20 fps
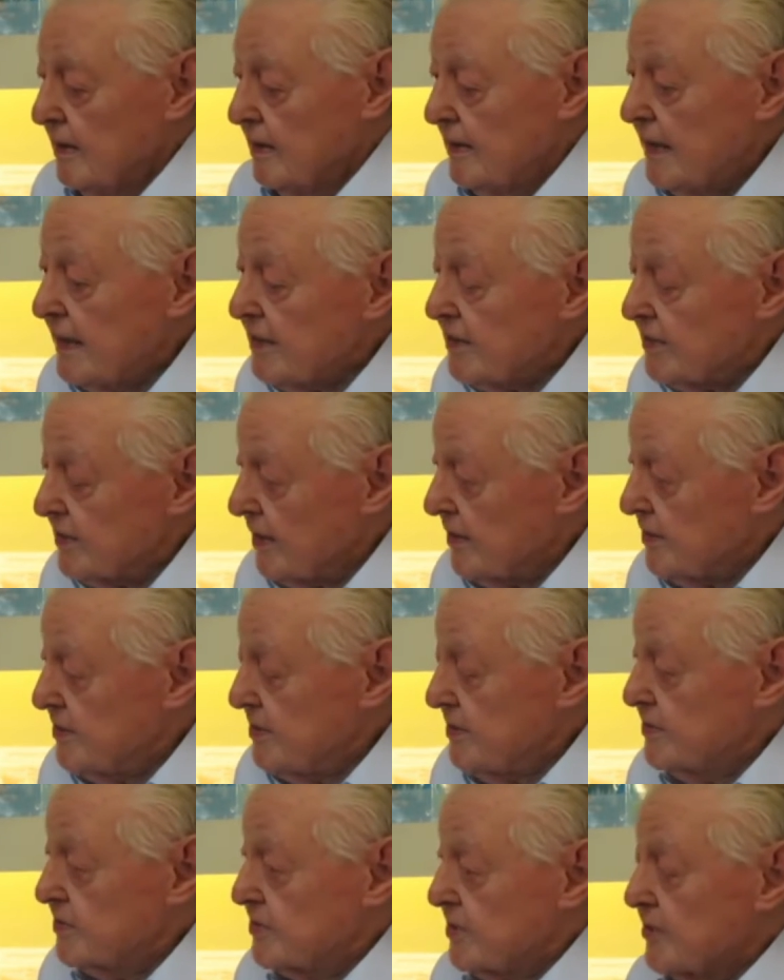late
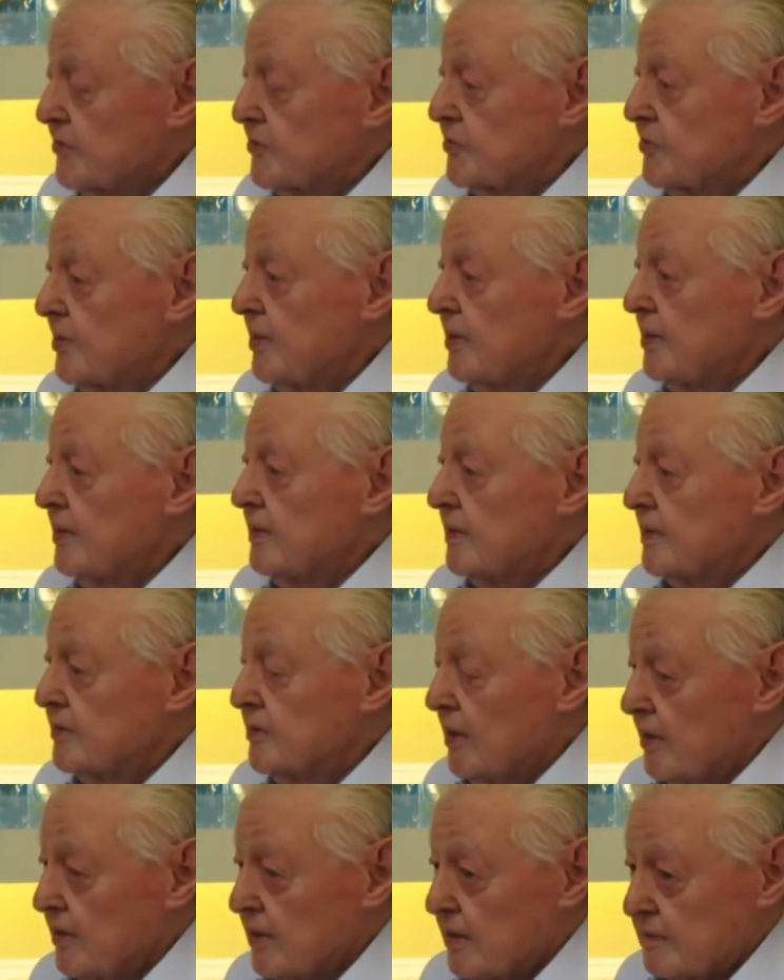19th century,
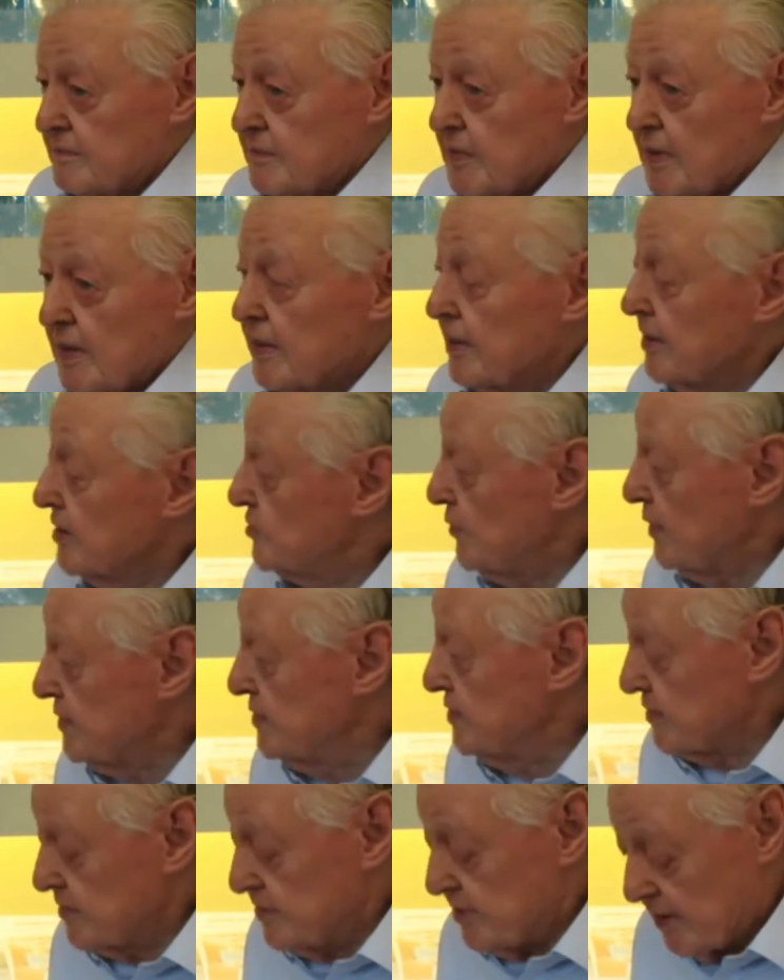early
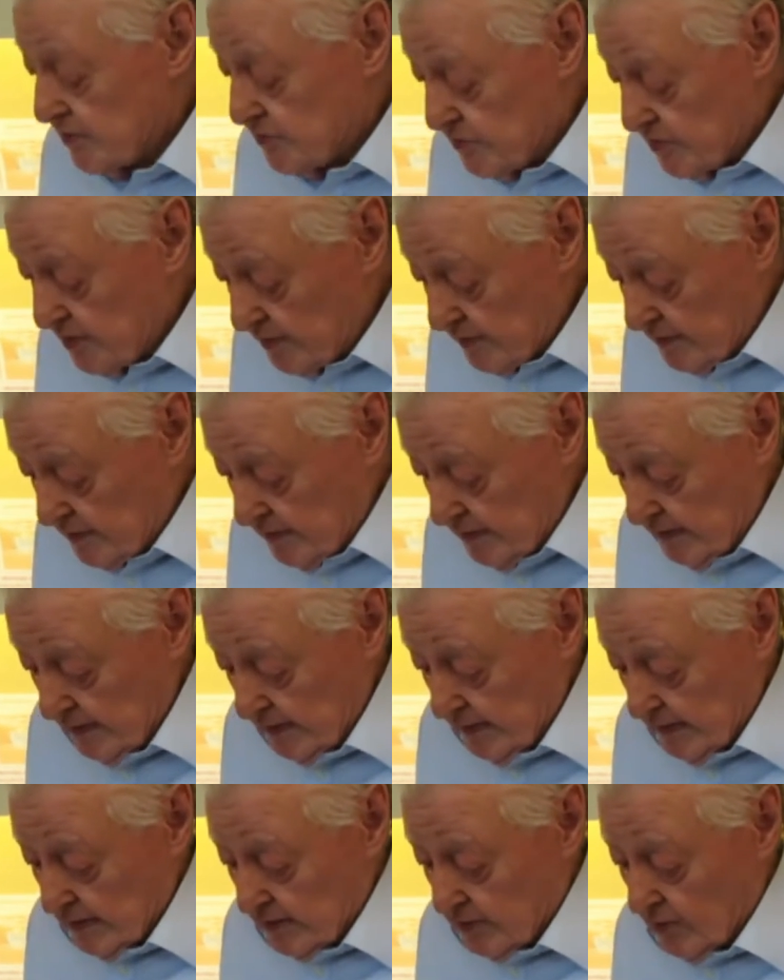20th century,
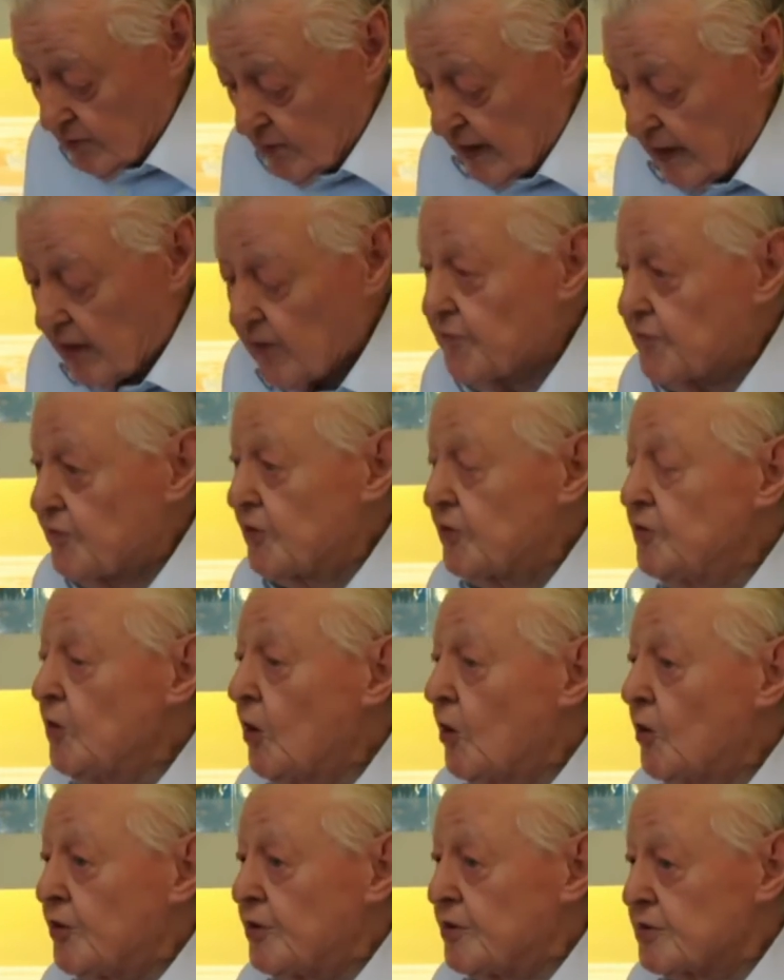called Alfred
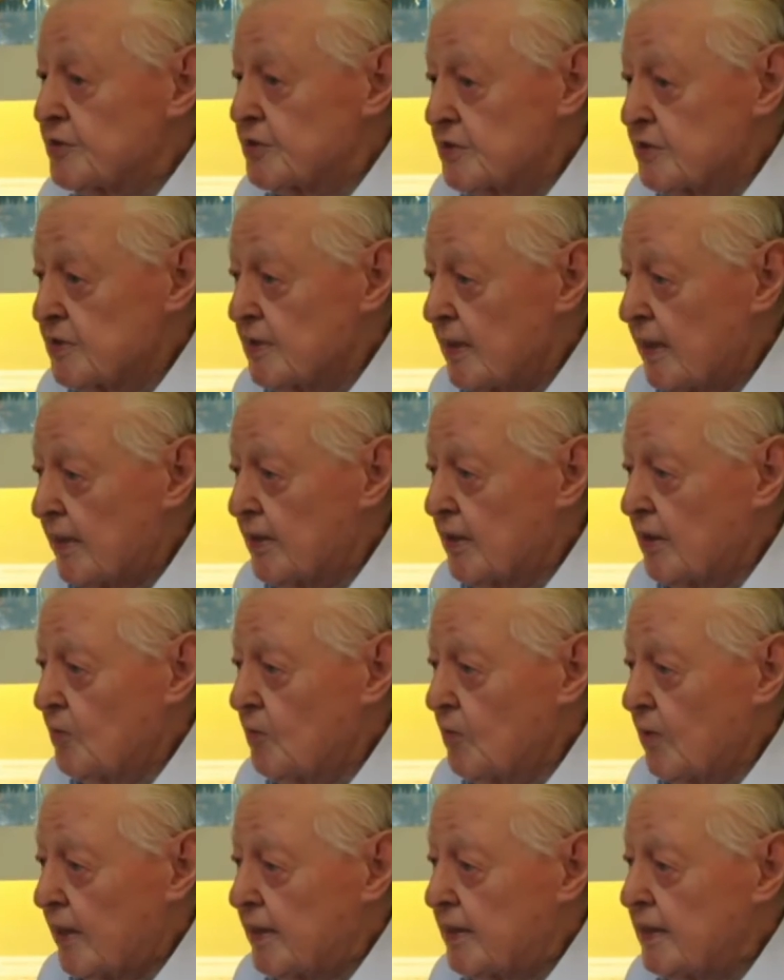Noyes,
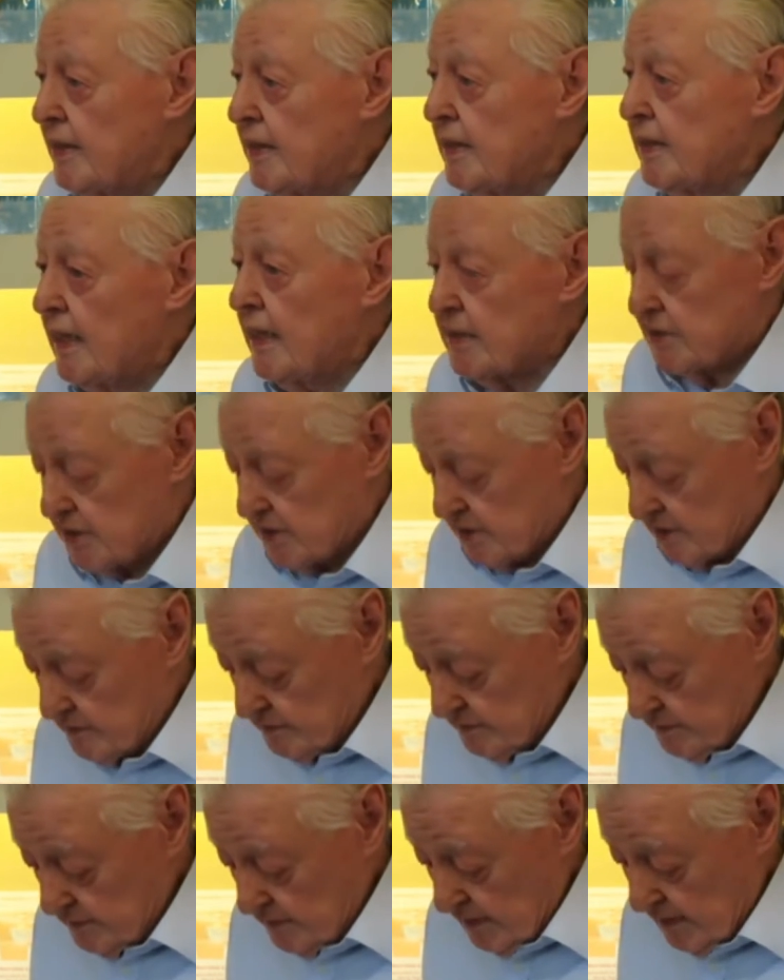N-O-Y-E-S,
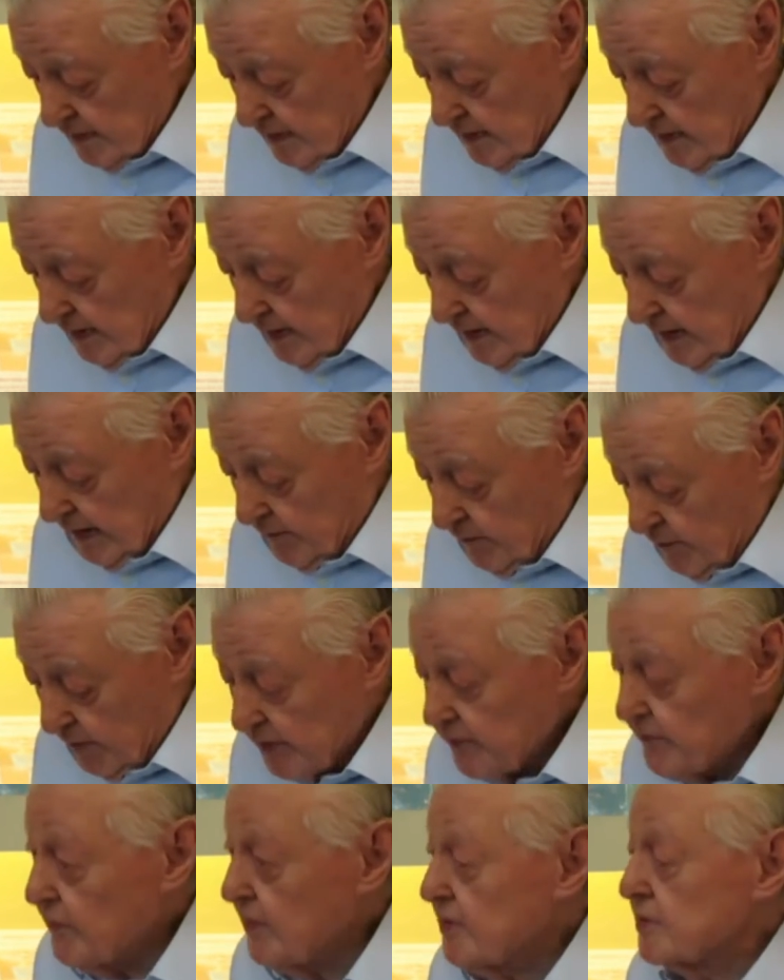and
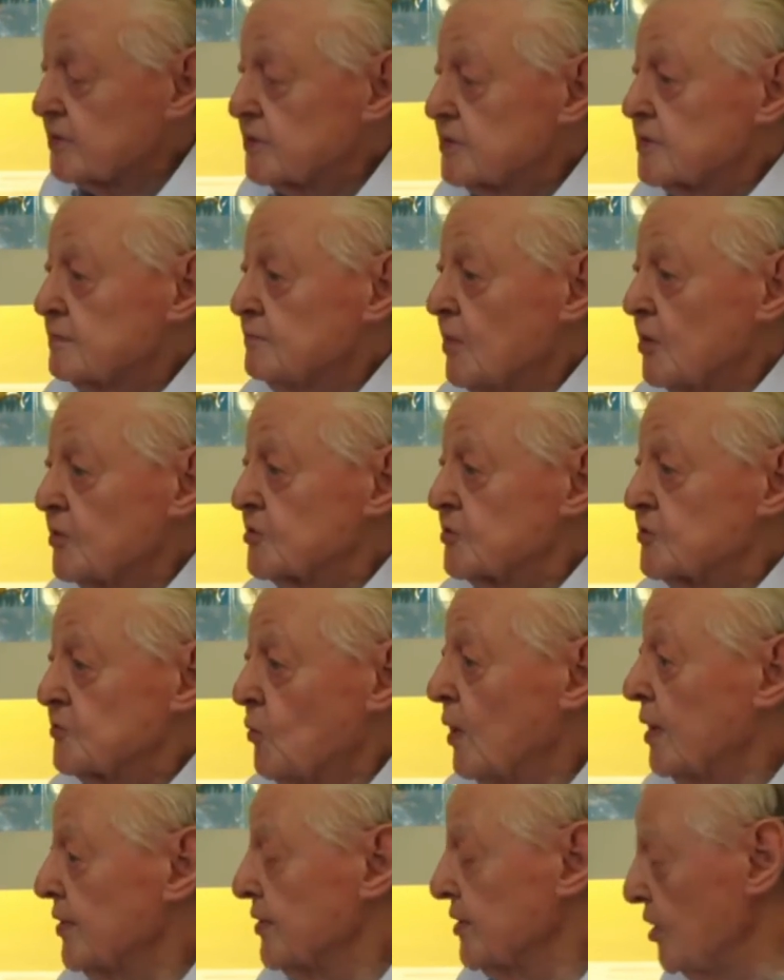one of his most
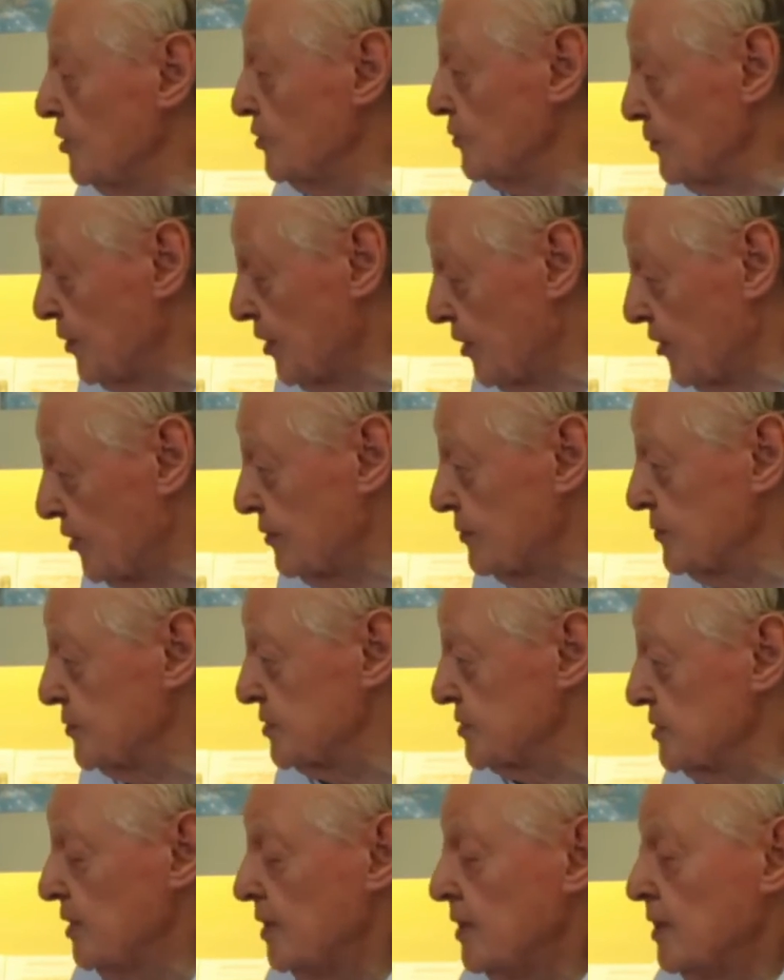well-known
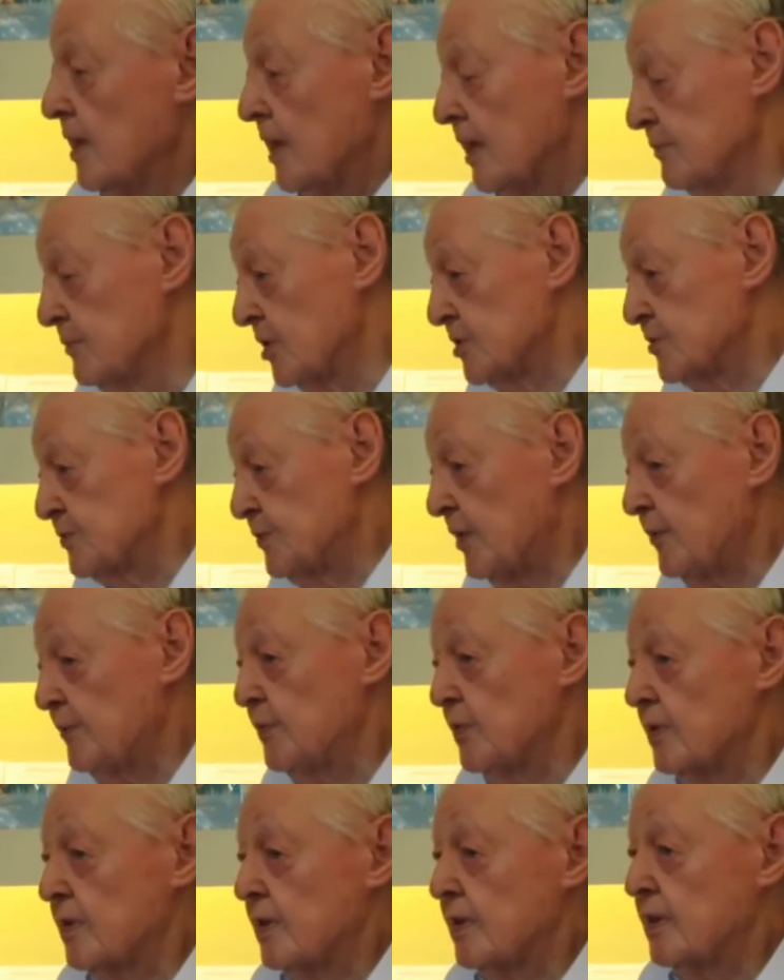poems and most
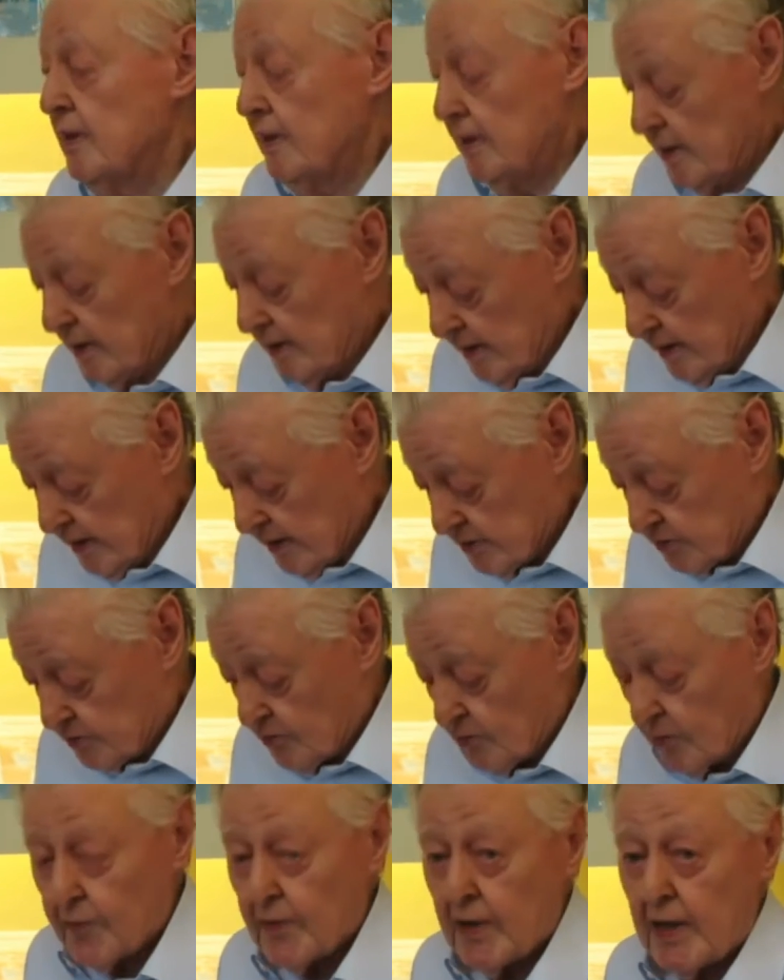popular is
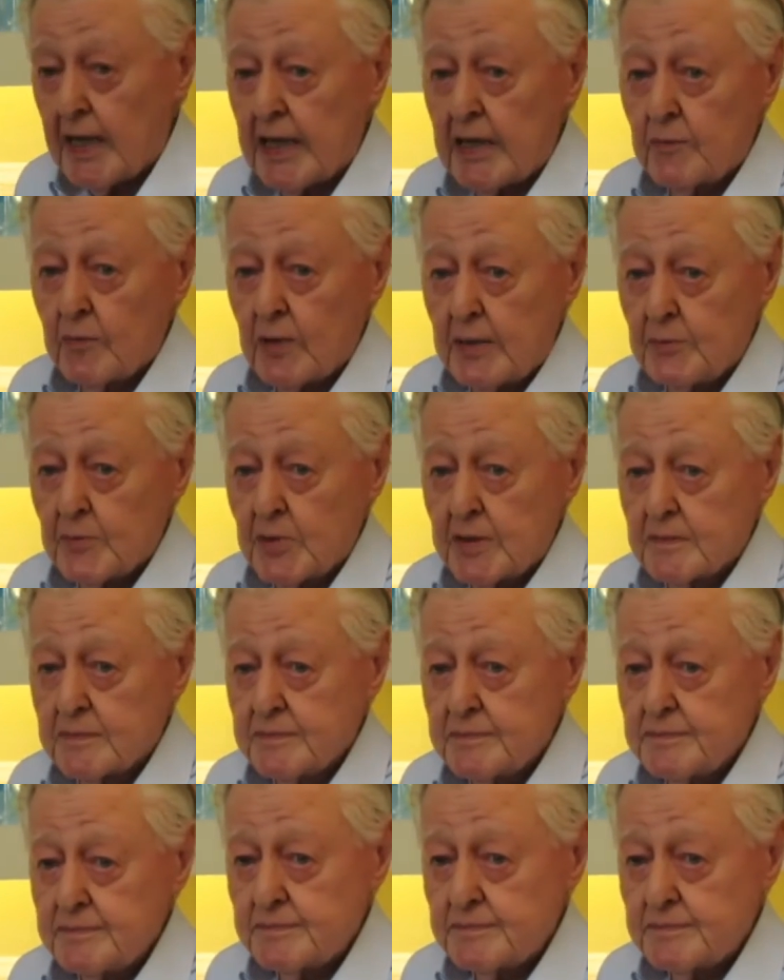called The Highwayman.